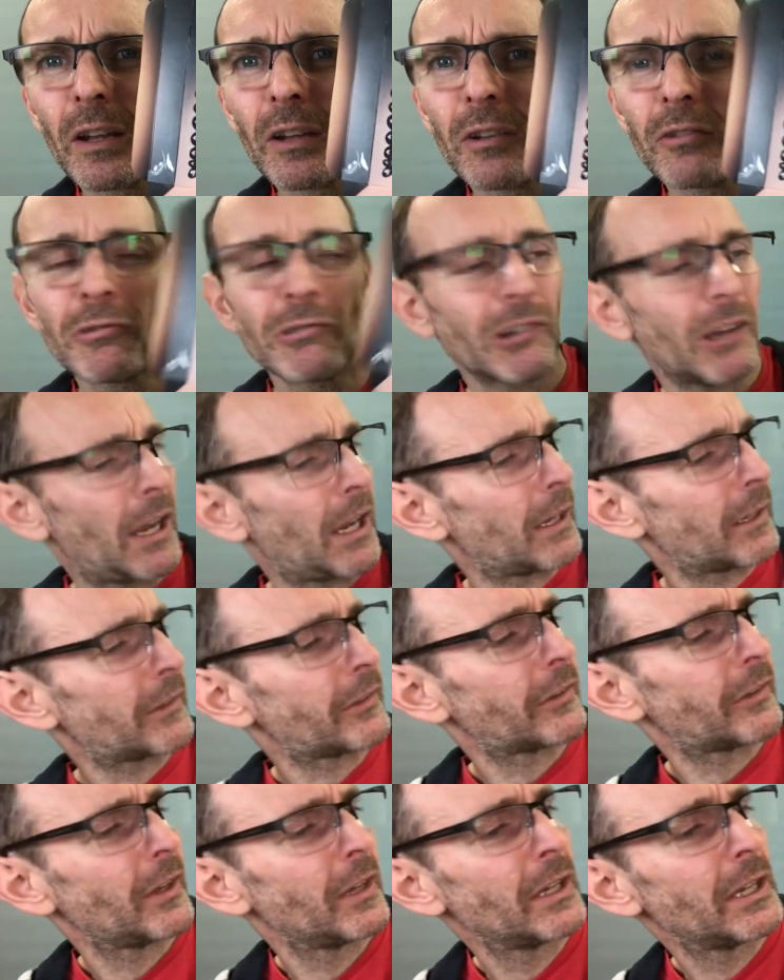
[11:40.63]

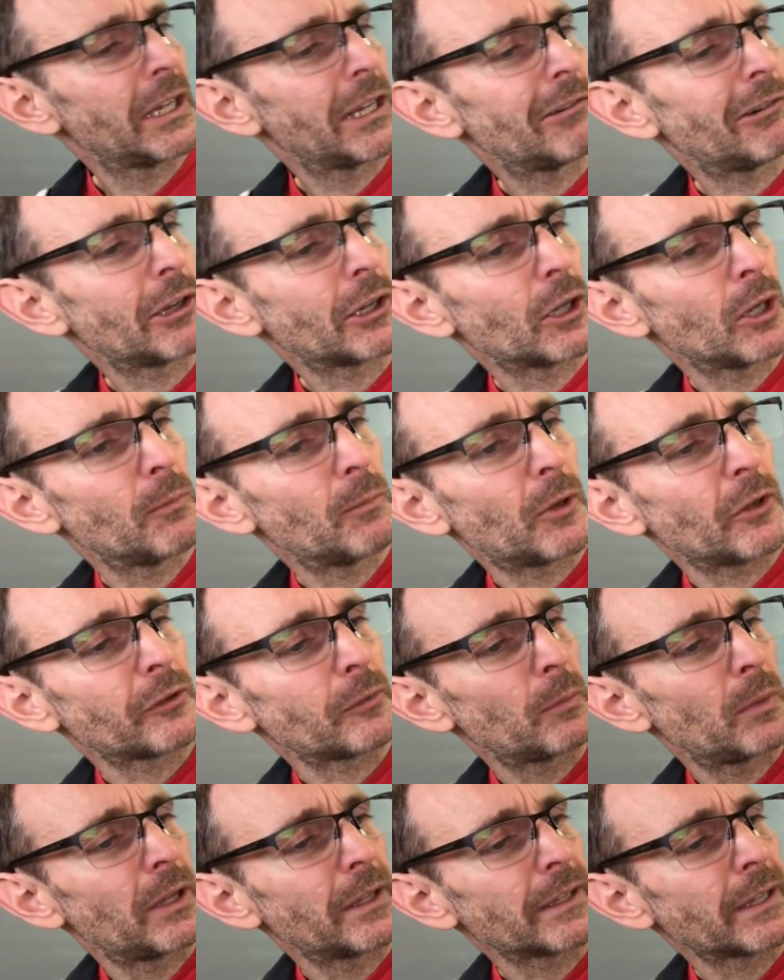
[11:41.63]
tracks, Here I Go
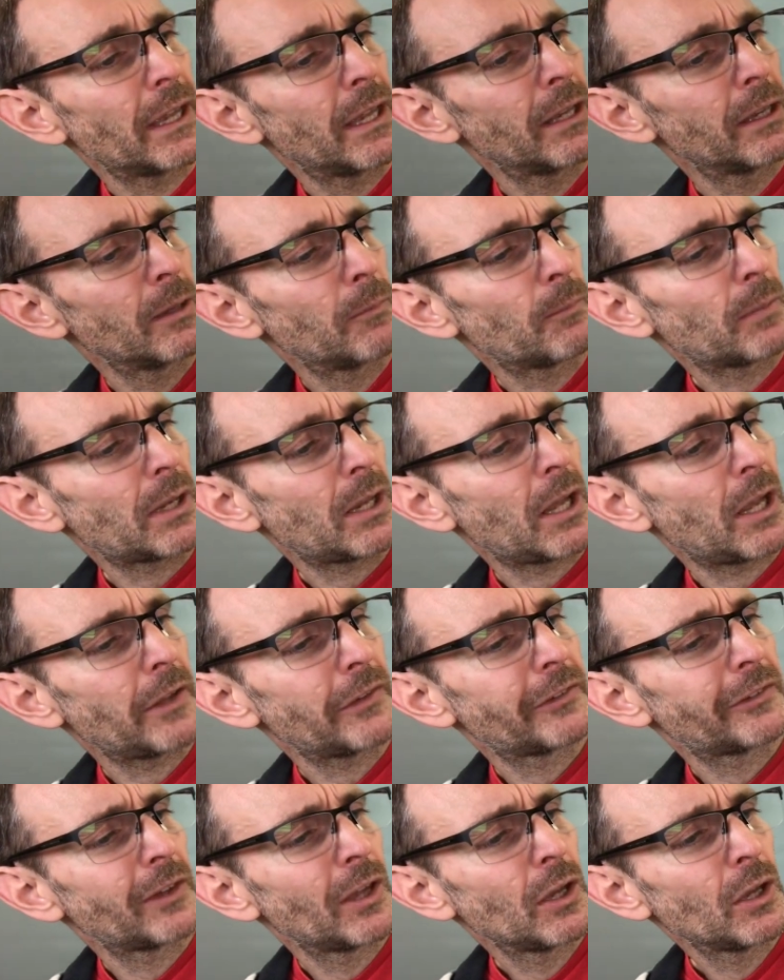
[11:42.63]
Impossible Again,
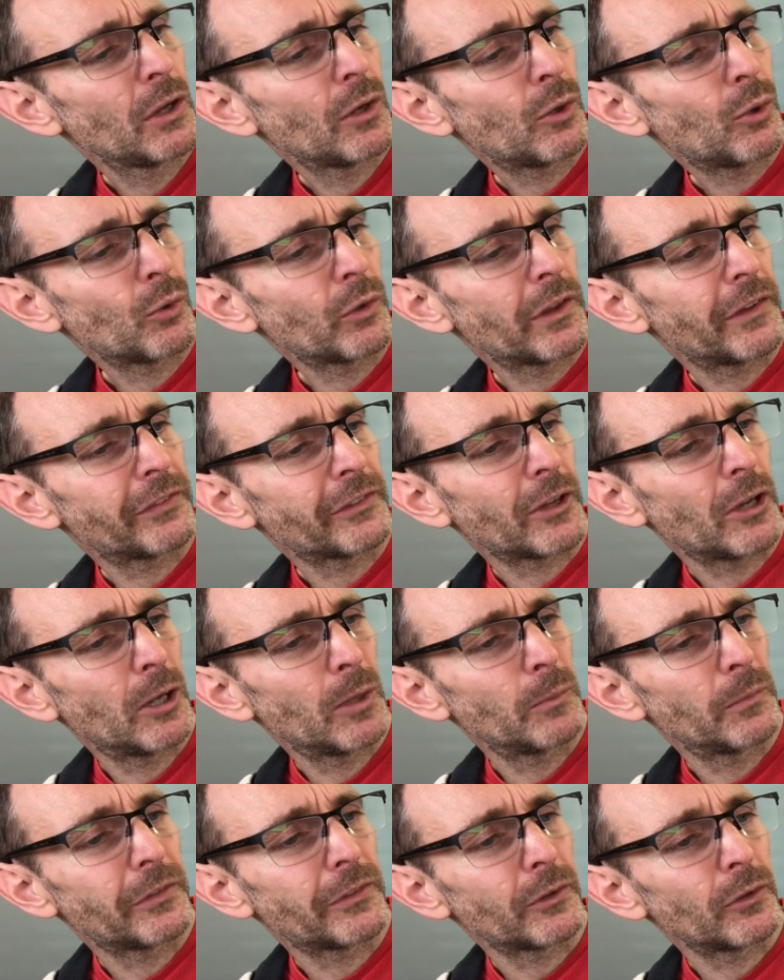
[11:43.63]
plus All This
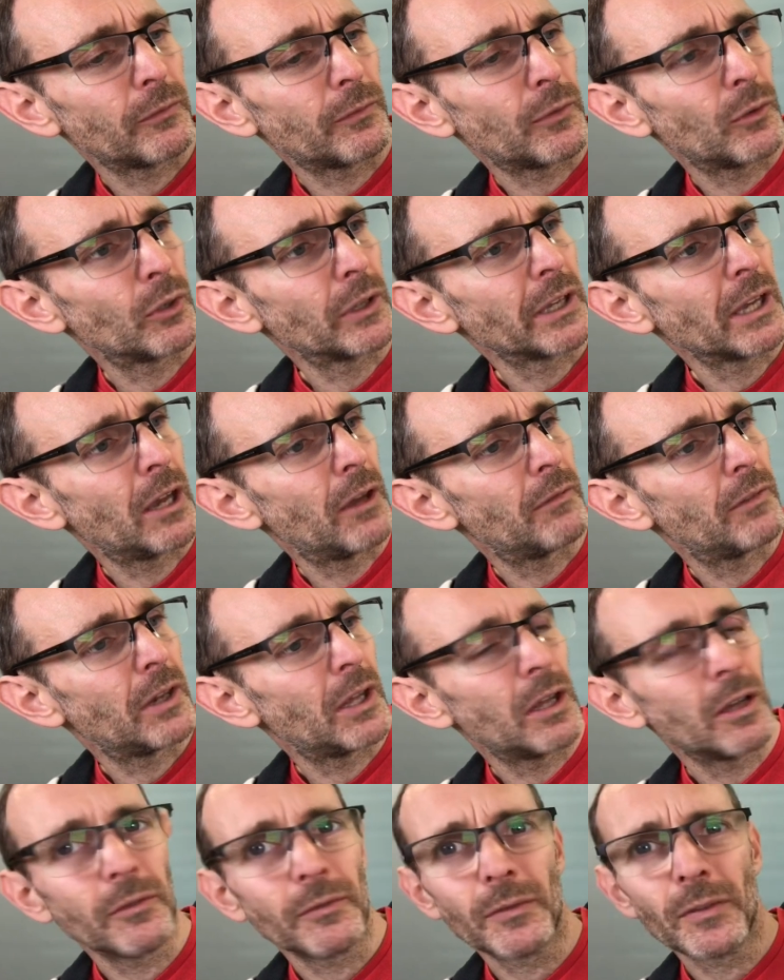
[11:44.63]
Time Still Falling Out of
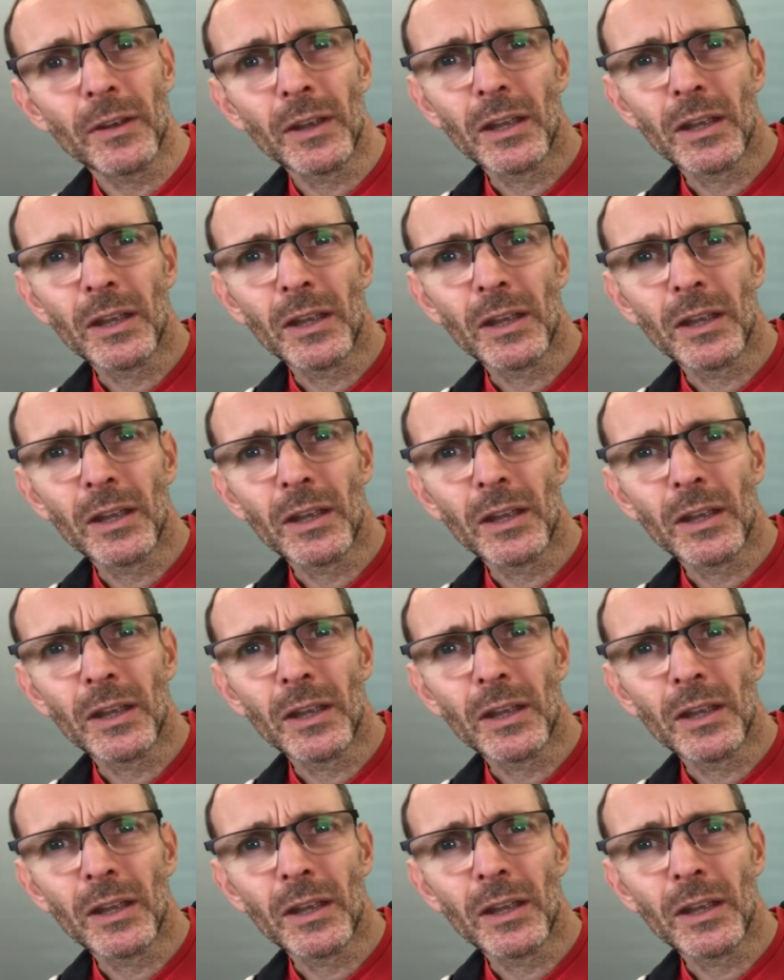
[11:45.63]
Love.